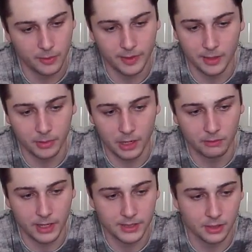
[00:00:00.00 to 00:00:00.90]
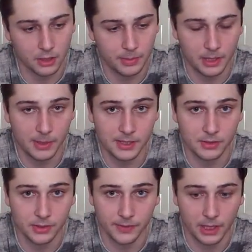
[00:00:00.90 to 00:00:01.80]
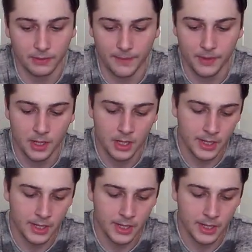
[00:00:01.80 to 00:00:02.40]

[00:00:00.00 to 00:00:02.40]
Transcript: with like brown rice or penny pasta or something like that.